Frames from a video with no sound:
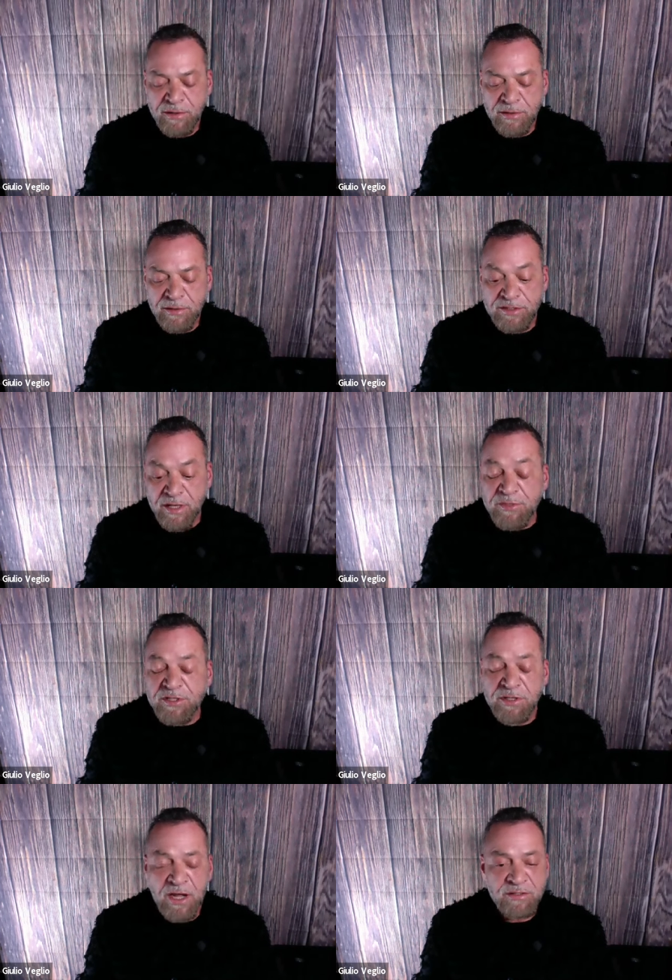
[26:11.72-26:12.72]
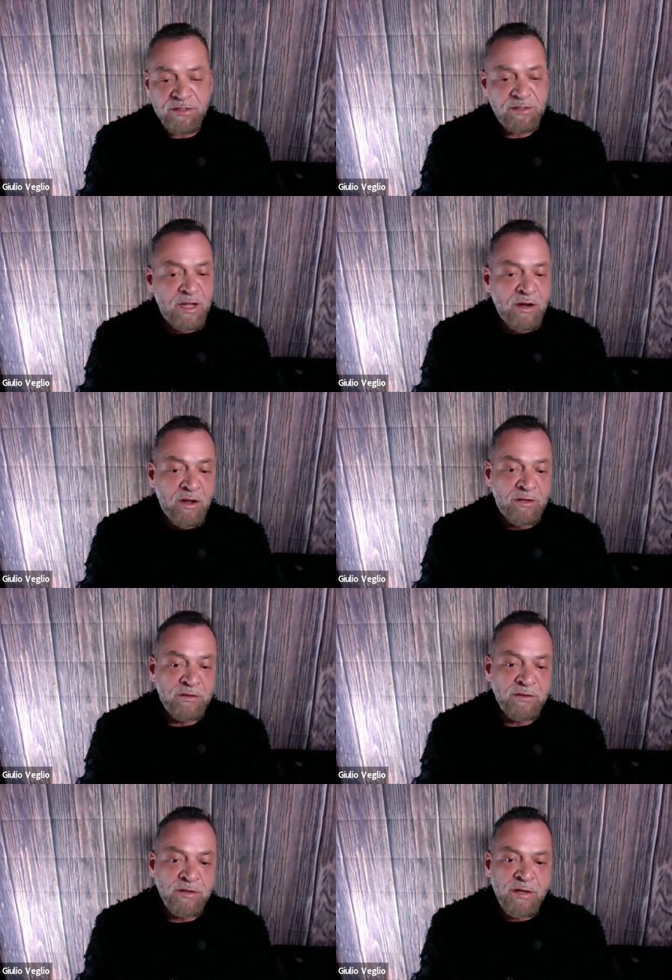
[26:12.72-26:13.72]
some salons, not all,
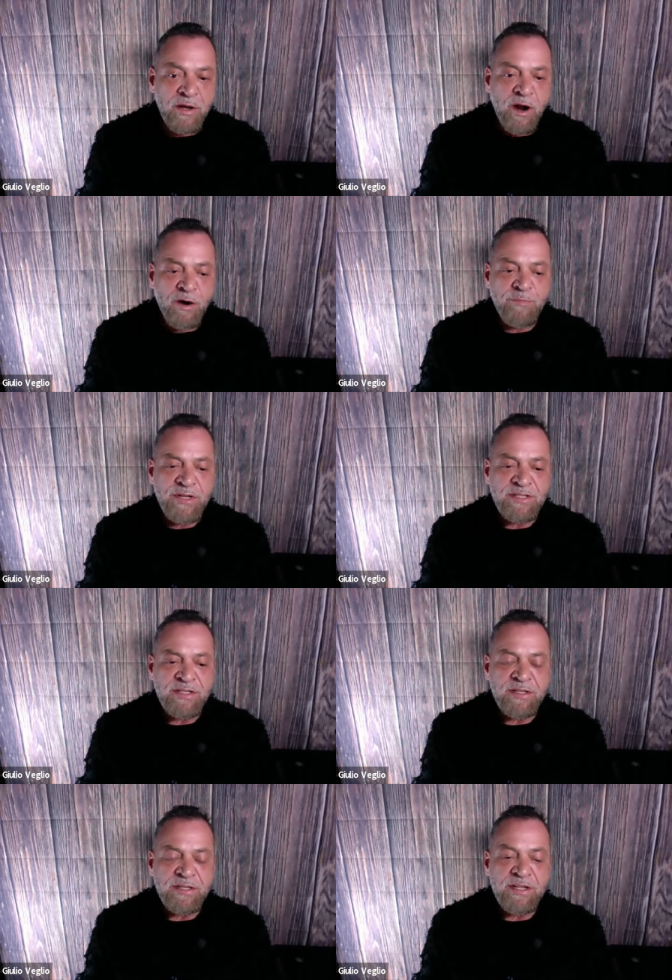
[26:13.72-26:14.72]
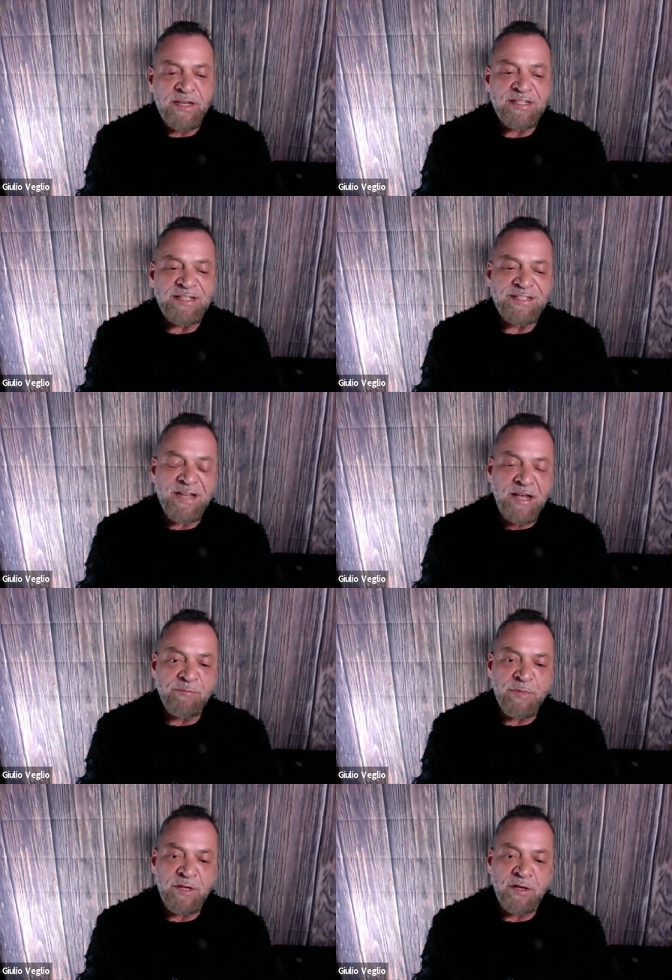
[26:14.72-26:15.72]
are missing the
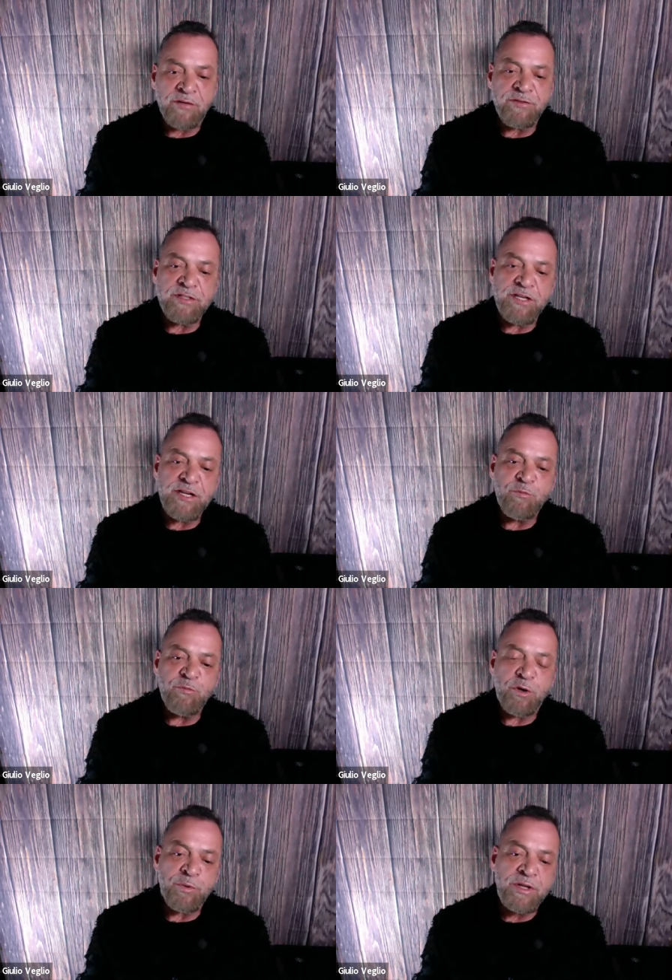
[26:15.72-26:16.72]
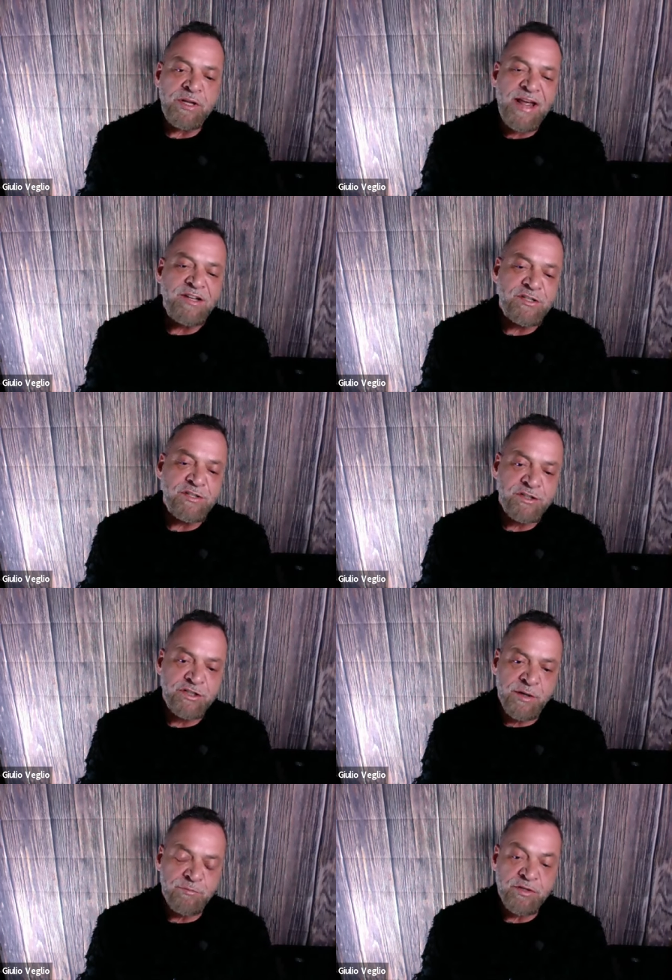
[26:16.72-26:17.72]
excitement of teamwork,
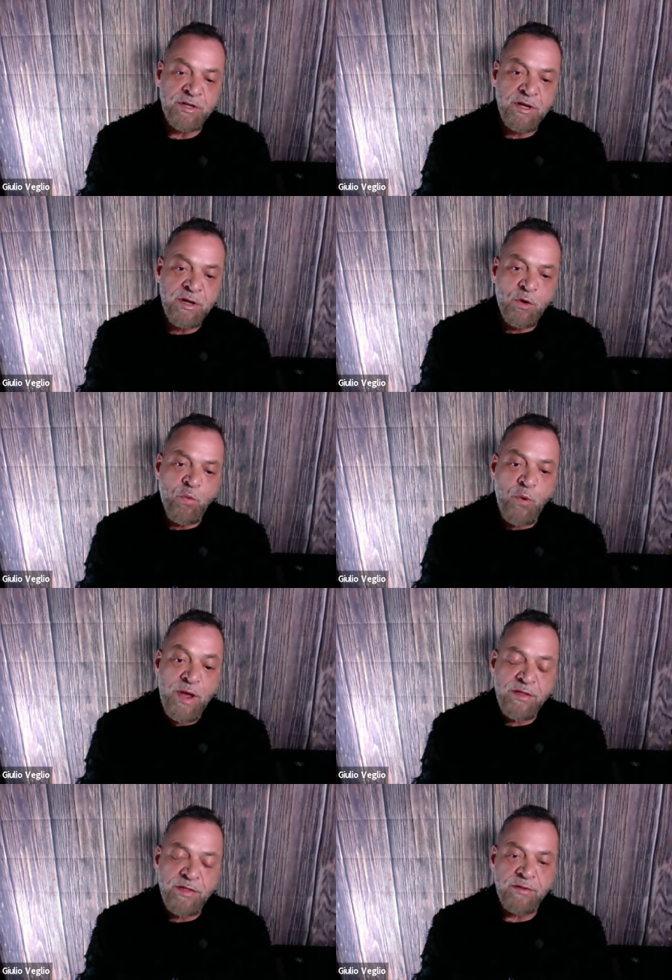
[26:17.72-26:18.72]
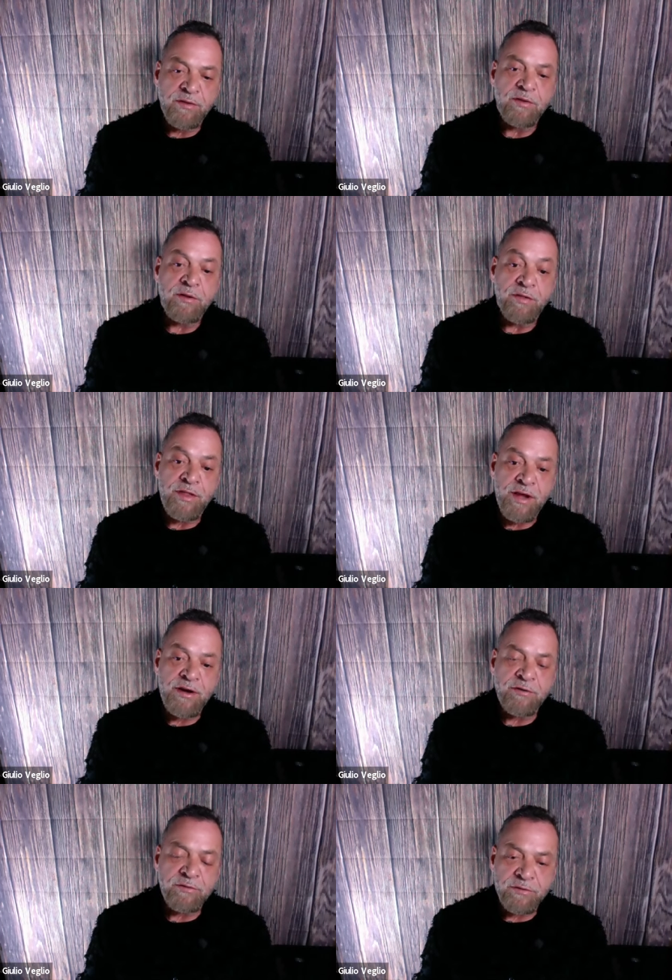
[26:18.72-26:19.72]
relationships mm-hmm. with
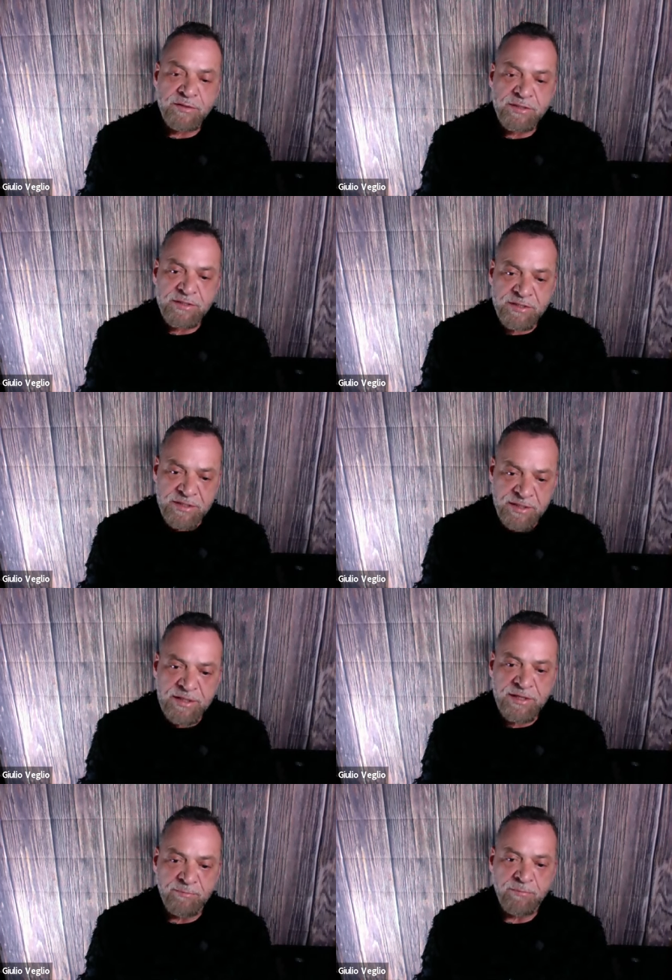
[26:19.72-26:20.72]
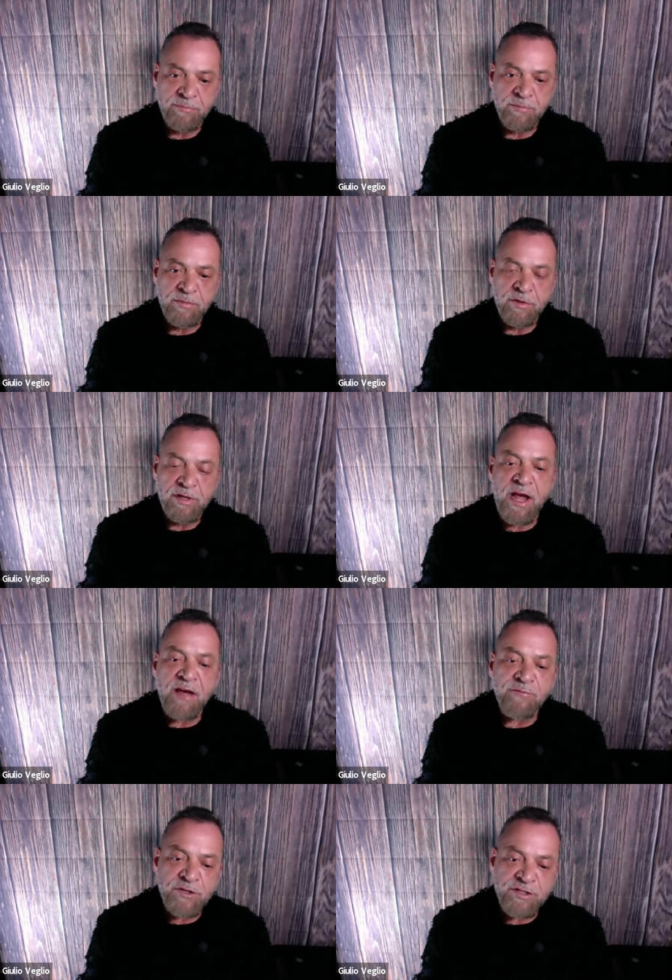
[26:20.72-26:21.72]
their team,
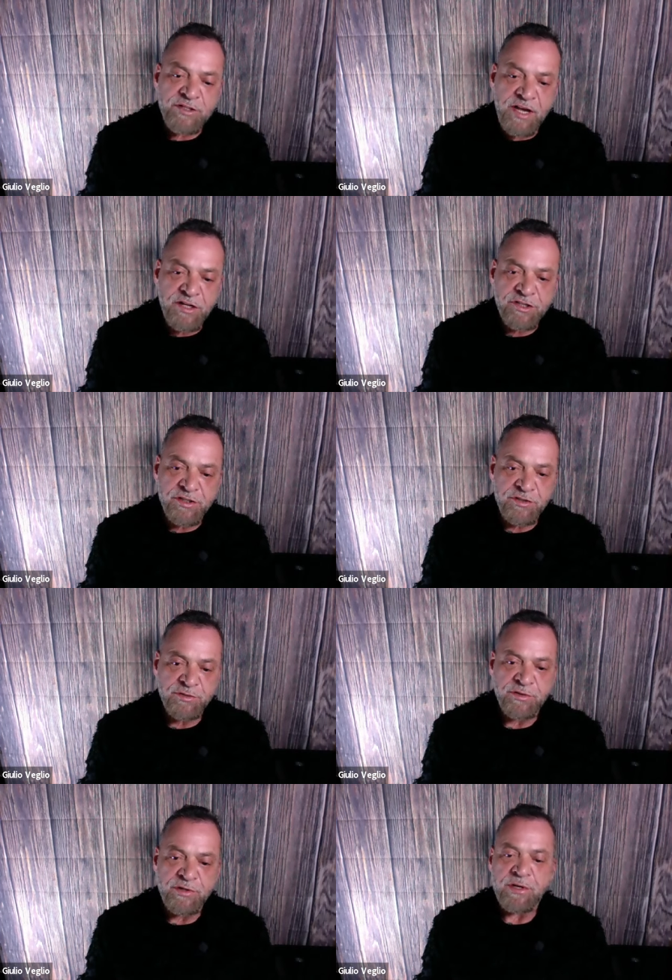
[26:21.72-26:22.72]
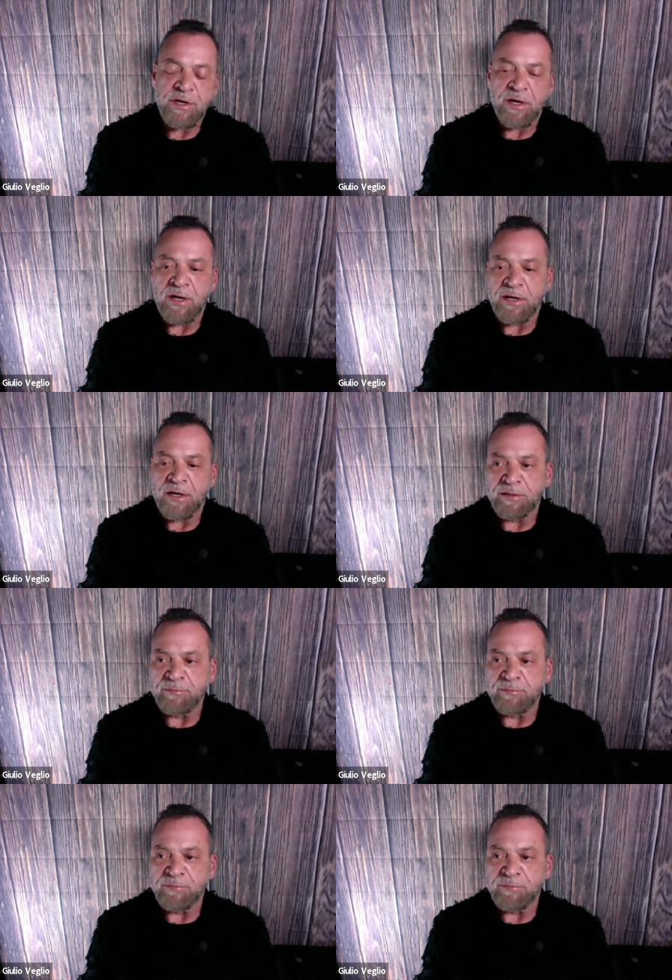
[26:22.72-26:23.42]
conversations, uh,